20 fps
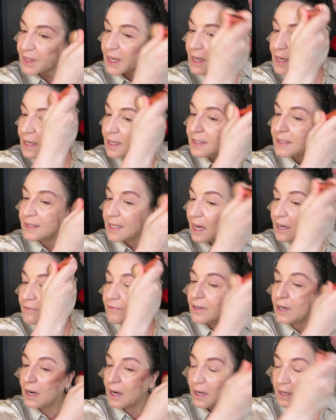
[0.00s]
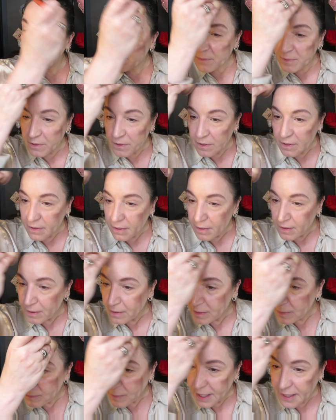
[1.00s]
is I've got
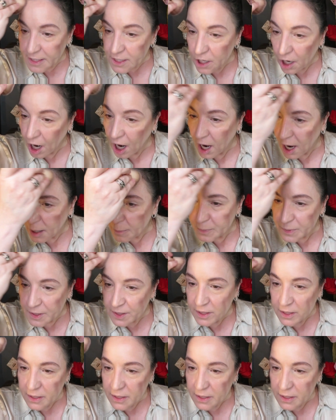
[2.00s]
my tops.